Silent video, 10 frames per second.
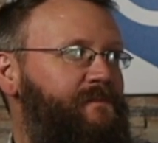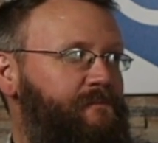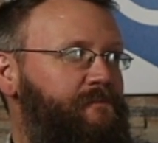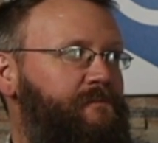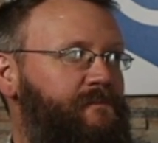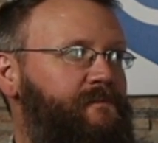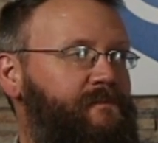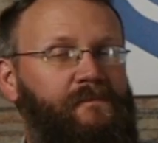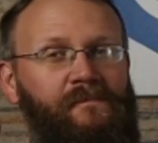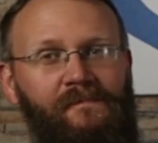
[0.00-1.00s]

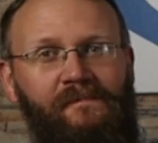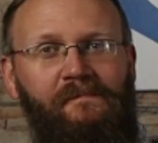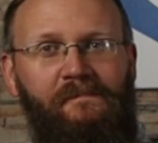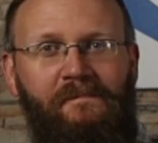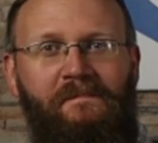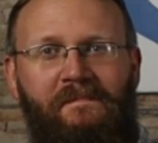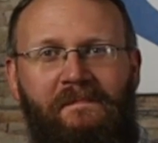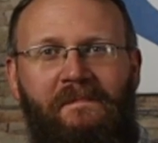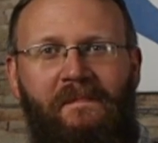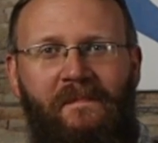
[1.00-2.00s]

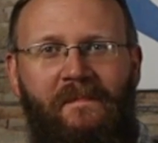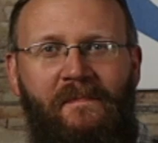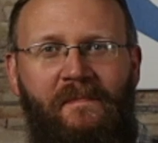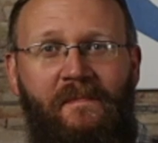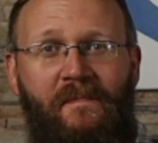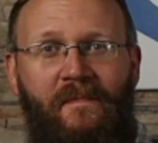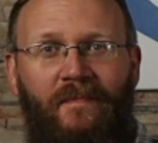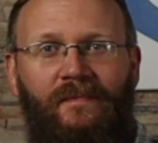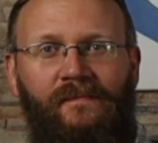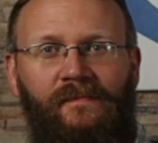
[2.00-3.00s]

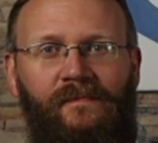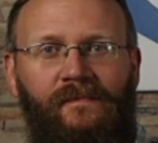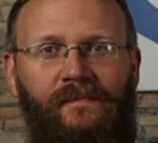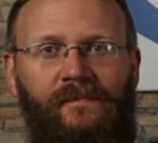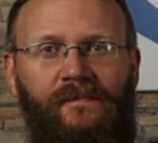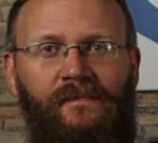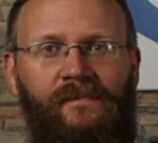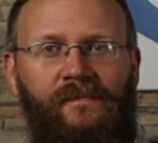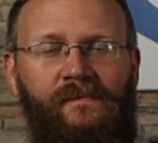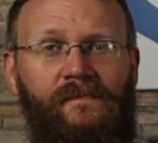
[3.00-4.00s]

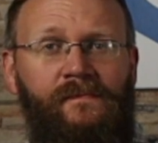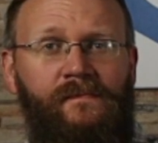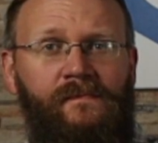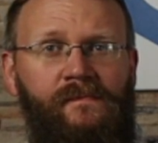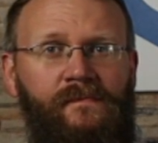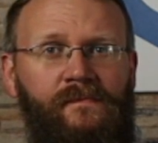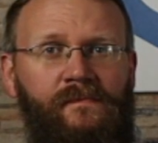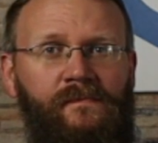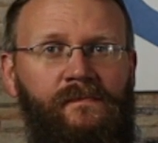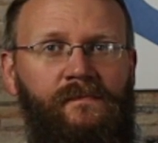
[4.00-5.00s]

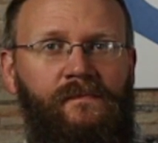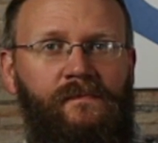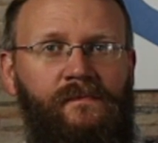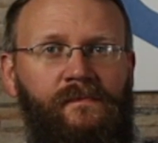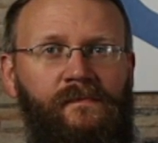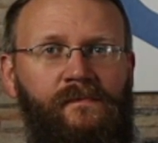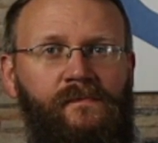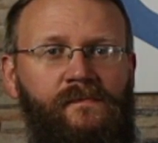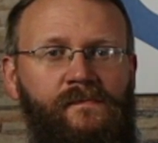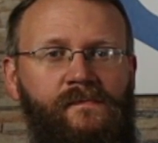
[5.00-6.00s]

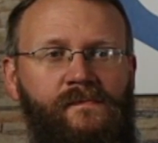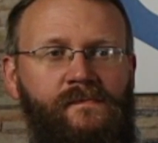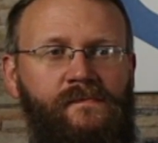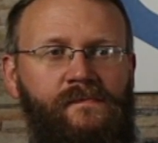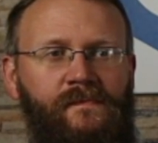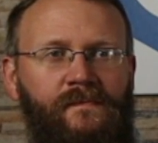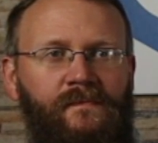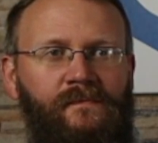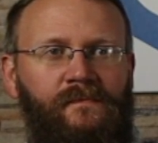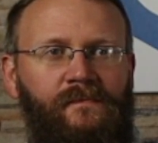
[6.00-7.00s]

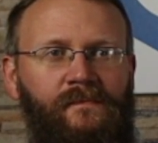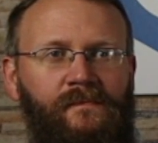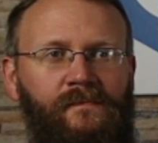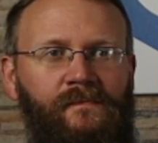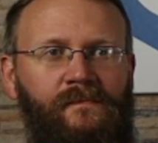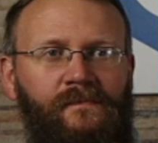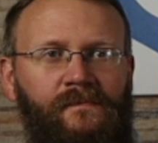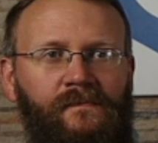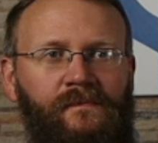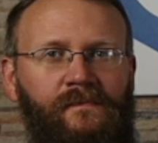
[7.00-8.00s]
(silent)